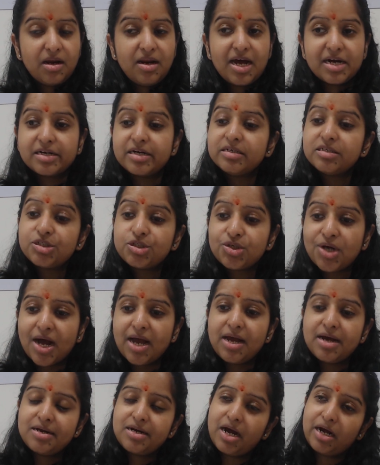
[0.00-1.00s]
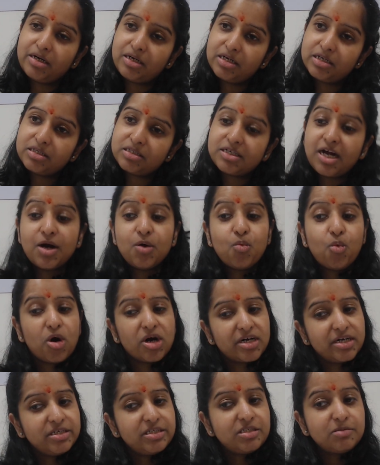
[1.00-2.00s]
Let us try and understand
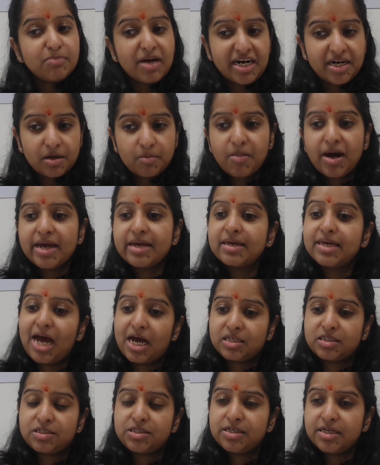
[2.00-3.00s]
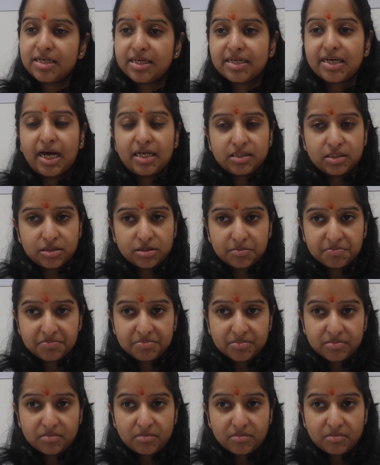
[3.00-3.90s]
what is meant by gastric cancer.